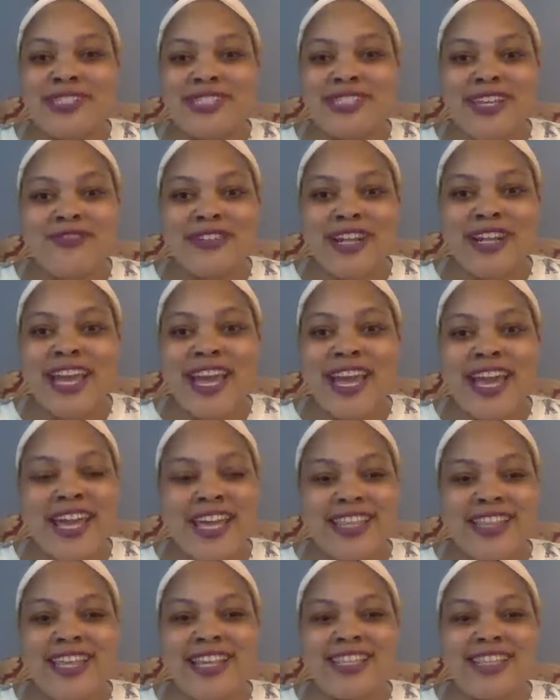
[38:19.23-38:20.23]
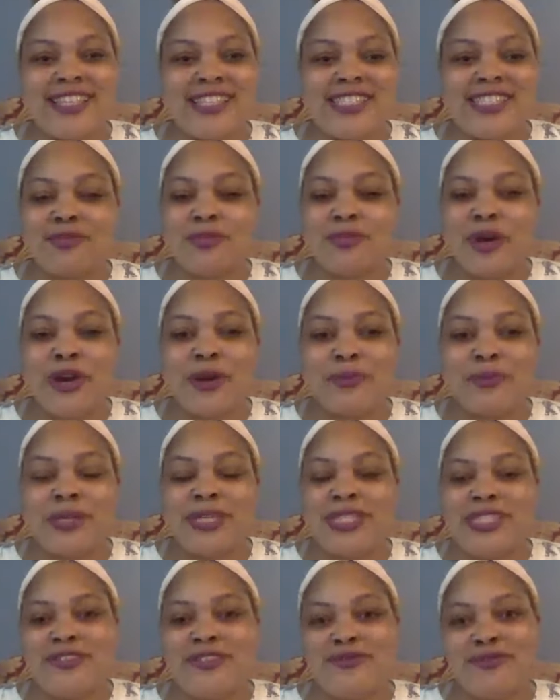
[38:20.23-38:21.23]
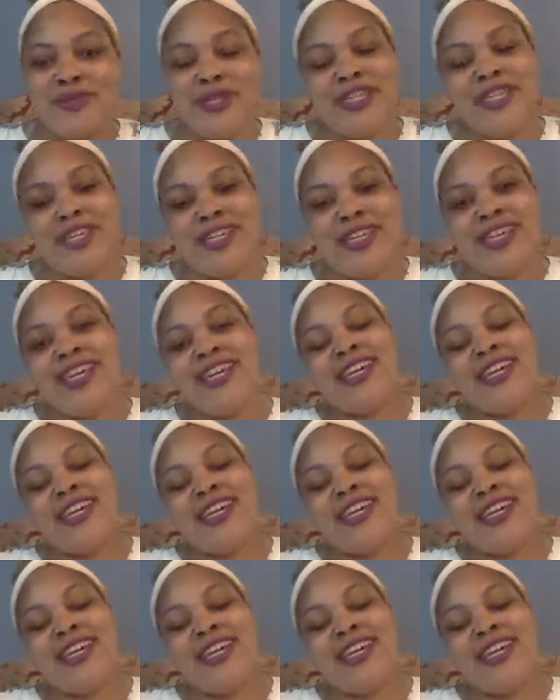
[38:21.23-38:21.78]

ever had like this small piece of meat.